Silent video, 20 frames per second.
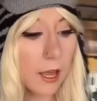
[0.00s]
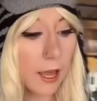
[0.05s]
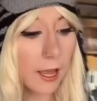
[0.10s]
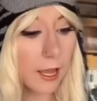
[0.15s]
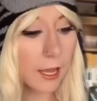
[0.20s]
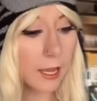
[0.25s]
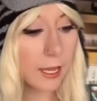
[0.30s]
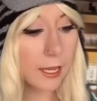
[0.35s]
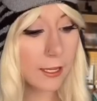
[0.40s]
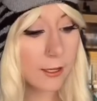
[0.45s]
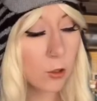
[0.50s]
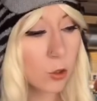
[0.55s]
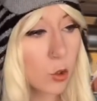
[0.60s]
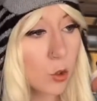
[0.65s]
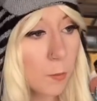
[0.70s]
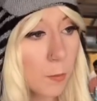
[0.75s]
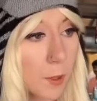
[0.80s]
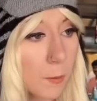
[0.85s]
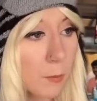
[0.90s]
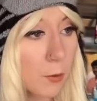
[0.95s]
Hey,
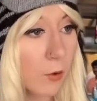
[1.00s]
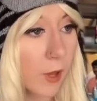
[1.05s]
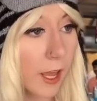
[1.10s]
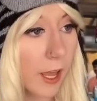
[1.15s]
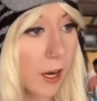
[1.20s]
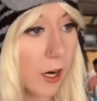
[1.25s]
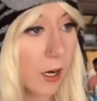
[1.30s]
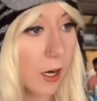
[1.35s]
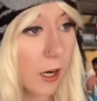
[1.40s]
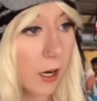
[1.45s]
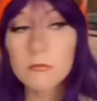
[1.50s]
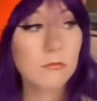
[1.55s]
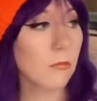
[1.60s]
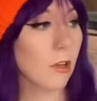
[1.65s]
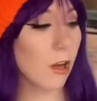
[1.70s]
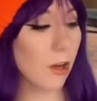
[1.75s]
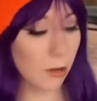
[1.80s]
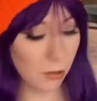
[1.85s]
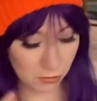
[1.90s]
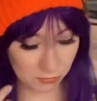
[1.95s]
cool purple hair.
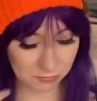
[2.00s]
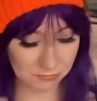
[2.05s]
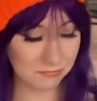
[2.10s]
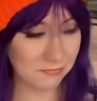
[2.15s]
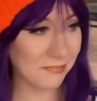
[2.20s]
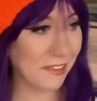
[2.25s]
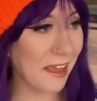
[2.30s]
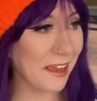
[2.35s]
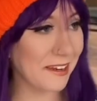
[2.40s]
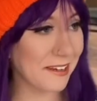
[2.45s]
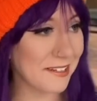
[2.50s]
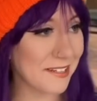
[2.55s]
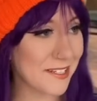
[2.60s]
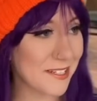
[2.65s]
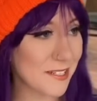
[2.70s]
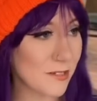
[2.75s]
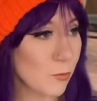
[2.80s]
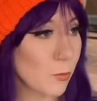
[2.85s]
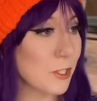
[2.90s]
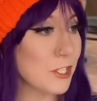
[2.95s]
Oh,
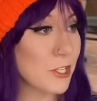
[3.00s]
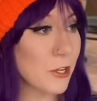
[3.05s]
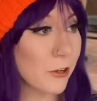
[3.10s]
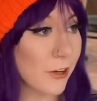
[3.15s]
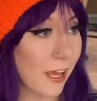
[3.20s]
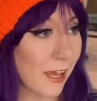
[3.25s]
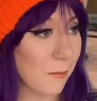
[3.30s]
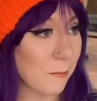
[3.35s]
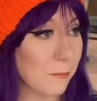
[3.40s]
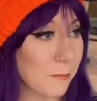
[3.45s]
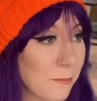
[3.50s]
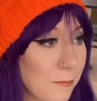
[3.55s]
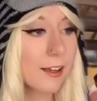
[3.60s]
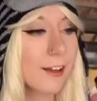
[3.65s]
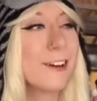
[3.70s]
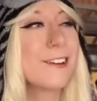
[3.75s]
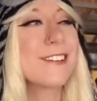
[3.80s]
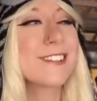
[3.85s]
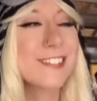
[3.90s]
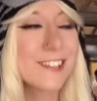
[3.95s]
thanks. What's your name?
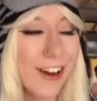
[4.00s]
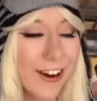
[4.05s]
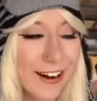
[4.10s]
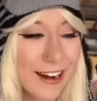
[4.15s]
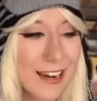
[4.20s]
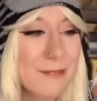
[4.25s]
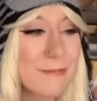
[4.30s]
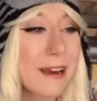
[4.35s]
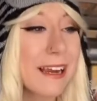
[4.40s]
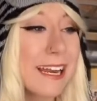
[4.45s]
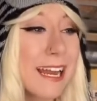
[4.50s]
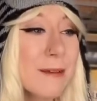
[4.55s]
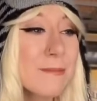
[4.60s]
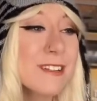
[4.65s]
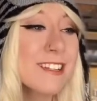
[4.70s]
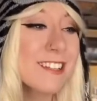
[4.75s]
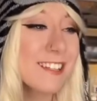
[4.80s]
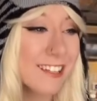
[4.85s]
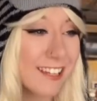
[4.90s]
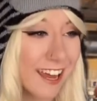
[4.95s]
Oh, sorry. My name
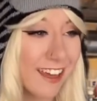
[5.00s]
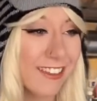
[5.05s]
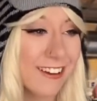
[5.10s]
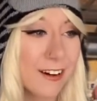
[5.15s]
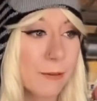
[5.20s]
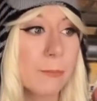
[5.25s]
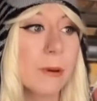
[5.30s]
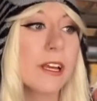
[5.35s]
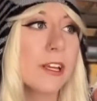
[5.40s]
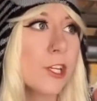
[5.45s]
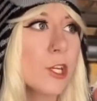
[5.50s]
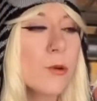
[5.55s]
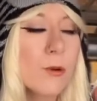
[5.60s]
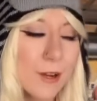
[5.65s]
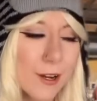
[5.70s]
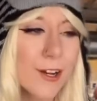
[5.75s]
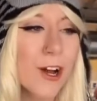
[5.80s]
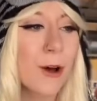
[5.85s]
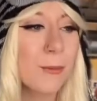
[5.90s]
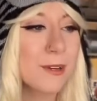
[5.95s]
is Together, but you
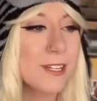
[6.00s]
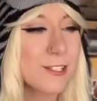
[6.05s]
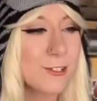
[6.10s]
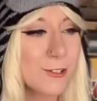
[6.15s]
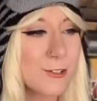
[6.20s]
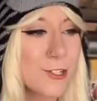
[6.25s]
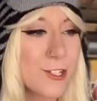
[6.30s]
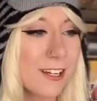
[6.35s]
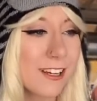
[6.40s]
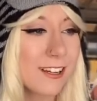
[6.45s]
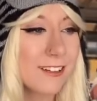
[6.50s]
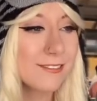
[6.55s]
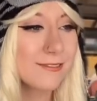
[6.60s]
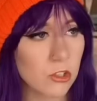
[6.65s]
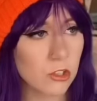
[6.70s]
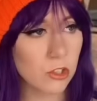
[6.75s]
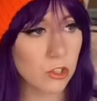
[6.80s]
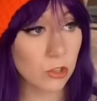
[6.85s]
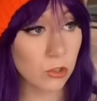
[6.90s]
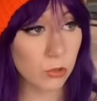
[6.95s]
can call me 2G.
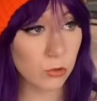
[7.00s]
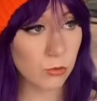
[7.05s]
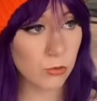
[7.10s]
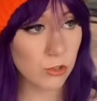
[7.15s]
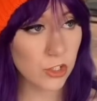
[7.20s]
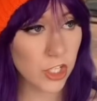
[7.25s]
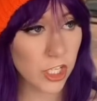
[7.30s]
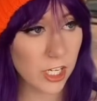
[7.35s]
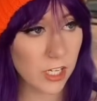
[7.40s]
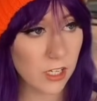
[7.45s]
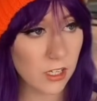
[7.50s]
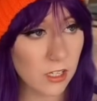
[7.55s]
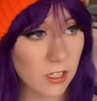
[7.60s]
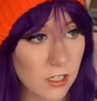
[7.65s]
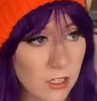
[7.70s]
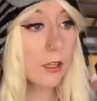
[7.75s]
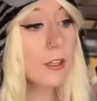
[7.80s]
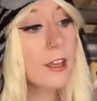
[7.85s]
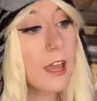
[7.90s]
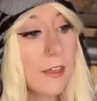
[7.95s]
Two G,
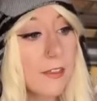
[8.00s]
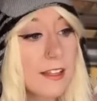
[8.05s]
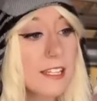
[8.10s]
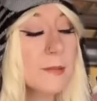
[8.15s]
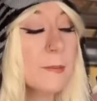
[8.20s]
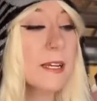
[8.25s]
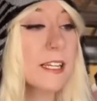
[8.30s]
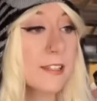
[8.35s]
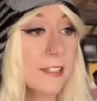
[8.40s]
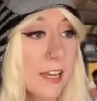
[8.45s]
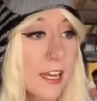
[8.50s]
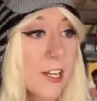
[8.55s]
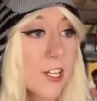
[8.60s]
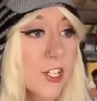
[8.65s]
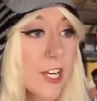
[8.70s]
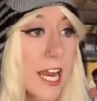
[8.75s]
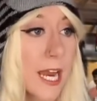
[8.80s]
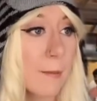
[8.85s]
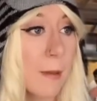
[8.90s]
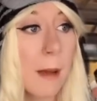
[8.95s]
Yeah, that's my stage
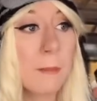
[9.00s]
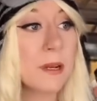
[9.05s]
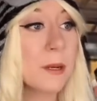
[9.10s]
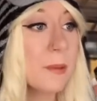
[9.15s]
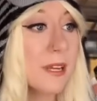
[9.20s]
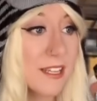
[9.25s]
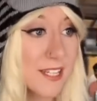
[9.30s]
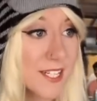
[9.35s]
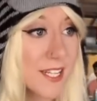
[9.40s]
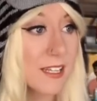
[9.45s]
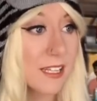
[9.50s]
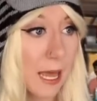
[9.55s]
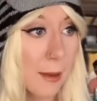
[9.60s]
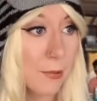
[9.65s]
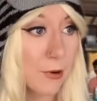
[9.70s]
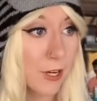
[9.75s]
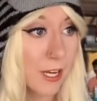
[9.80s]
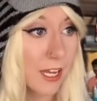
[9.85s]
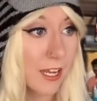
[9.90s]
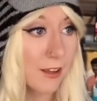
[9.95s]
name. I'm gonna be a
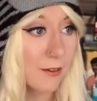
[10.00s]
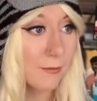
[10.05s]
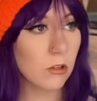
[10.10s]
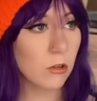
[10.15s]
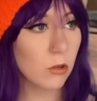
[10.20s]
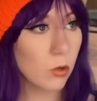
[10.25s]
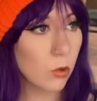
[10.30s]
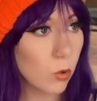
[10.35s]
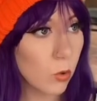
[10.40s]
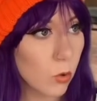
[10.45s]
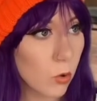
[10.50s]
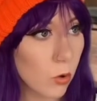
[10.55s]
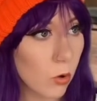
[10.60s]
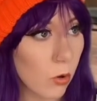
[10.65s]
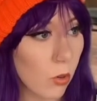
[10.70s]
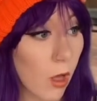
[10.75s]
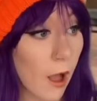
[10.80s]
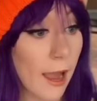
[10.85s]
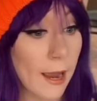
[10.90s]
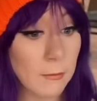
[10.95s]
celebrity.
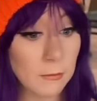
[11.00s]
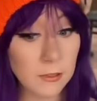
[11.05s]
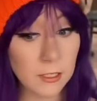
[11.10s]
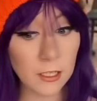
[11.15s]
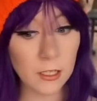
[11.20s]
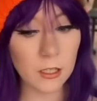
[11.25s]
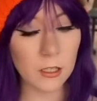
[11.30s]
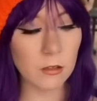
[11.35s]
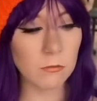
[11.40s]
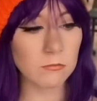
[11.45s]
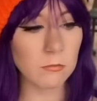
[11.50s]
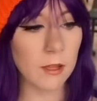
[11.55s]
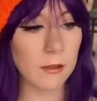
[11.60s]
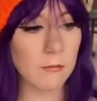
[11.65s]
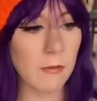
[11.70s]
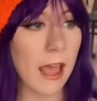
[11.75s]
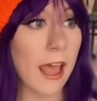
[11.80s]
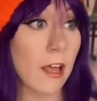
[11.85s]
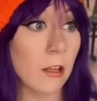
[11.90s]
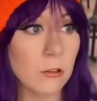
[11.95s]
Cool. I'm Lil
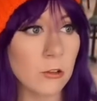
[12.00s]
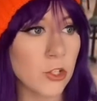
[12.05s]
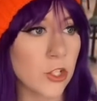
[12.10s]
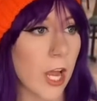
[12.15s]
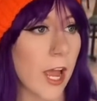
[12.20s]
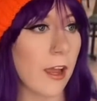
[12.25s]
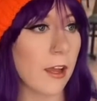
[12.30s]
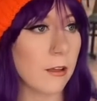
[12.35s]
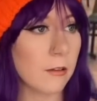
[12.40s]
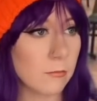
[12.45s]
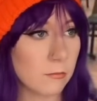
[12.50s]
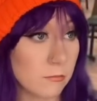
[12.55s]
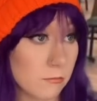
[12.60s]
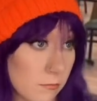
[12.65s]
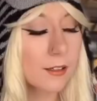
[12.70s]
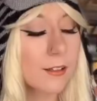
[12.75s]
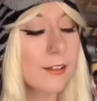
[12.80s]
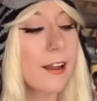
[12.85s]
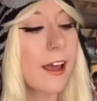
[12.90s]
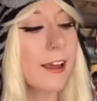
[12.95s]
LJ.
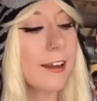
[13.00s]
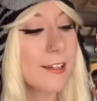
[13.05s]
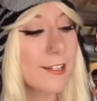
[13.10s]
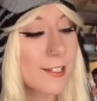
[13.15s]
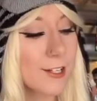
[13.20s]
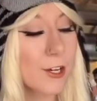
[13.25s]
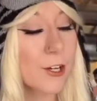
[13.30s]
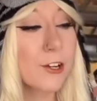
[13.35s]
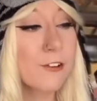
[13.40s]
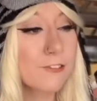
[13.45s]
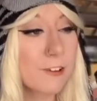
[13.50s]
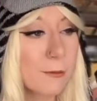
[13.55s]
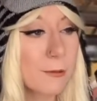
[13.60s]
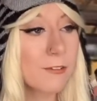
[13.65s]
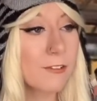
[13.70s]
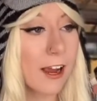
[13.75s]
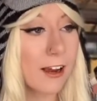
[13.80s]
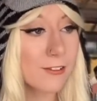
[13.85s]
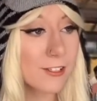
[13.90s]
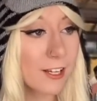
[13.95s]
Nice. Are you from
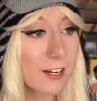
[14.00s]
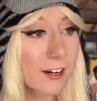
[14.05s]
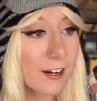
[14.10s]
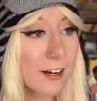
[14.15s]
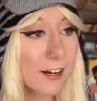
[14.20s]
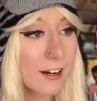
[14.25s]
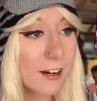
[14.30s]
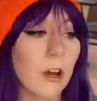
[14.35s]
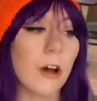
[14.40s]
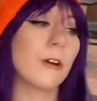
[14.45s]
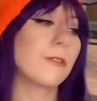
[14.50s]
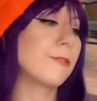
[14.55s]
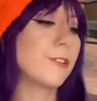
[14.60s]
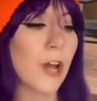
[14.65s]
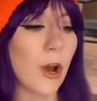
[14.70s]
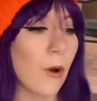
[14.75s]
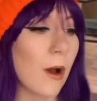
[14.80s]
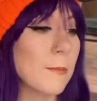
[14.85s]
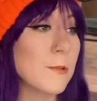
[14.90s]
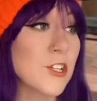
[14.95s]
around here? Oh,
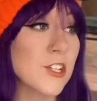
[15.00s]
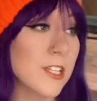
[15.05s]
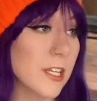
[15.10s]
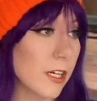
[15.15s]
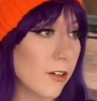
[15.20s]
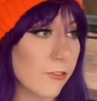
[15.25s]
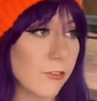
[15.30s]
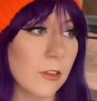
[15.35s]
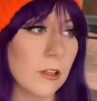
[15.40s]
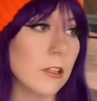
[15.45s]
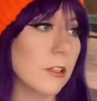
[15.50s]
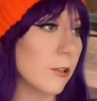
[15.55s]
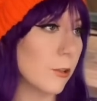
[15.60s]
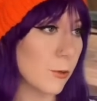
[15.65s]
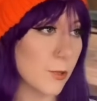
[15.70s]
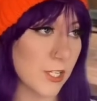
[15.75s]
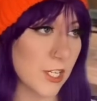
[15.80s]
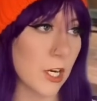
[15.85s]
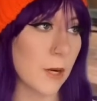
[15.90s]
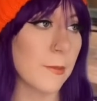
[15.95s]
no, I'm just here for the
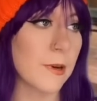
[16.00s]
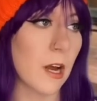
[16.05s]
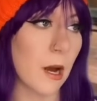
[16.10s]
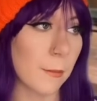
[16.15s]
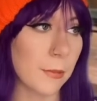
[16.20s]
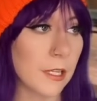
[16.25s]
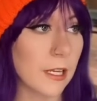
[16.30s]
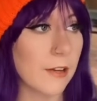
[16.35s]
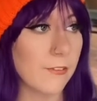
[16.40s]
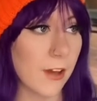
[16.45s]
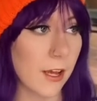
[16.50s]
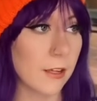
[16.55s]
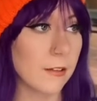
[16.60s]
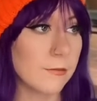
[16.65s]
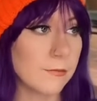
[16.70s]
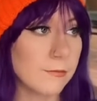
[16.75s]
Lulu Ceremony event.